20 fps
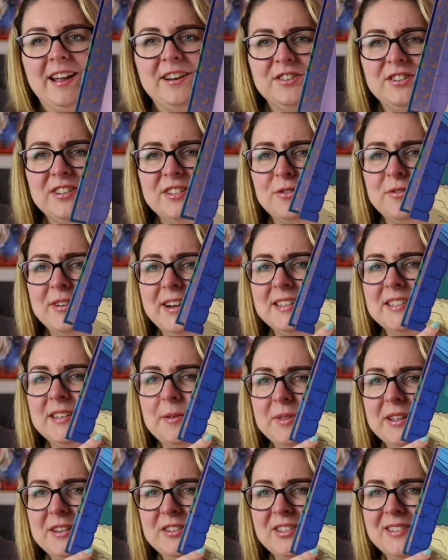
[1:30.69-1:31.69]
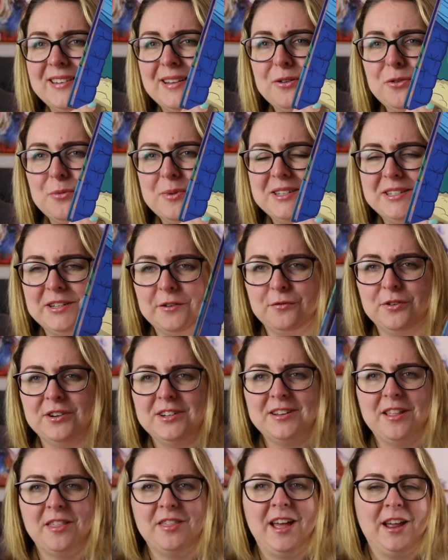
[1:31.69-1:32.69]
And it just creates something just a little bit
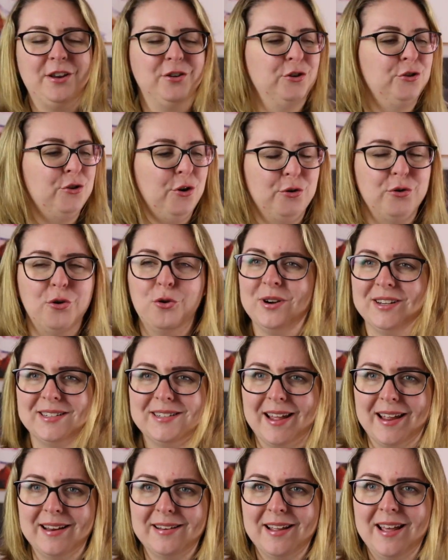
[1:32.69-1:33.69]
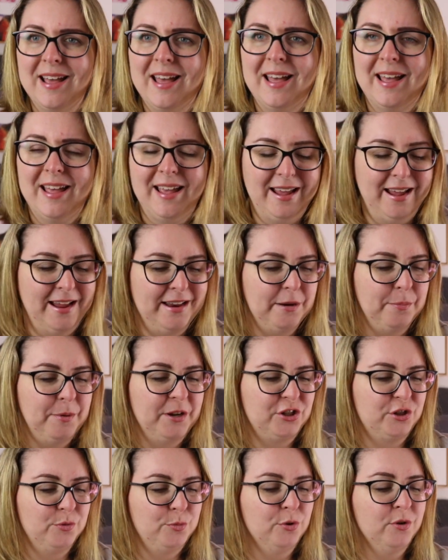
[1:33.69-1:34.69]
different that you don't always get in a
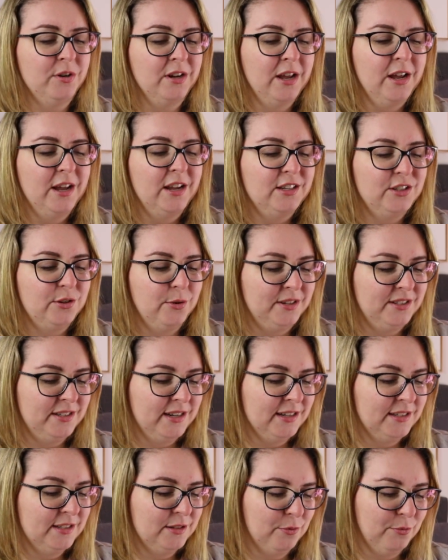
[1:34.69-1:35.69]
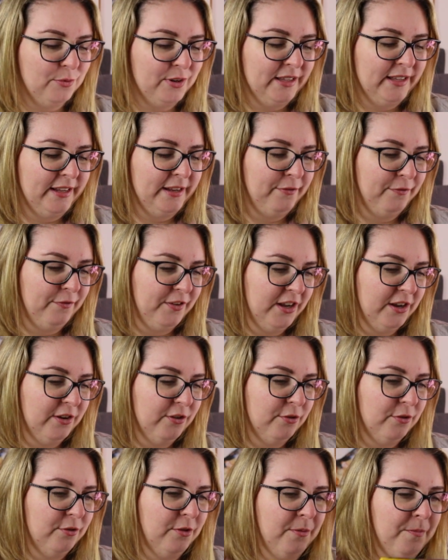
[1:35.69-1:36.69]
picture book. So it does really
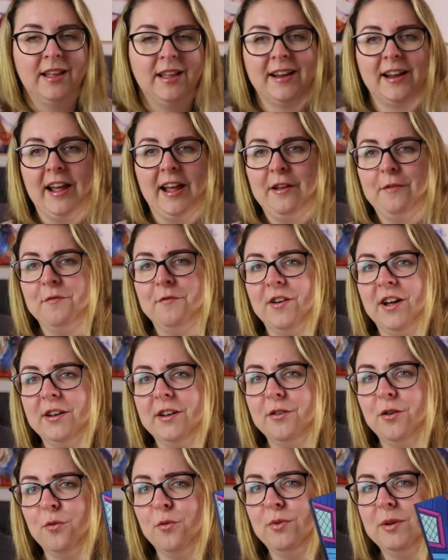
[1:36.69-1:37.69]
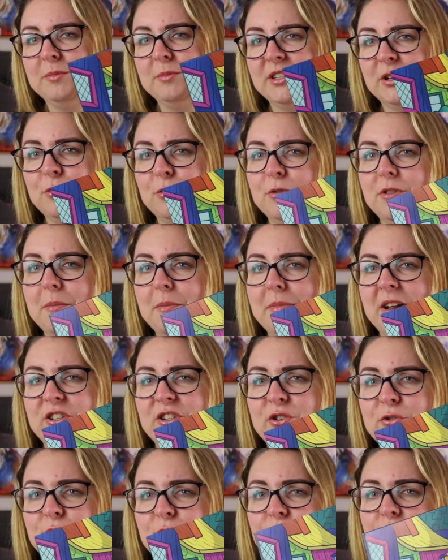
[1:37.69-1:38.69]
feel like a fun, whimsical,
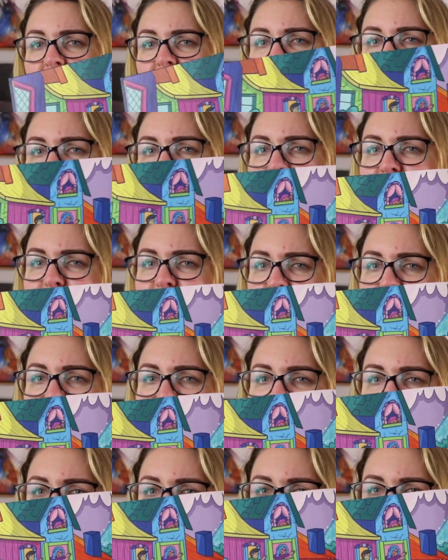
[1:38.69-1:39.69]
magical kind of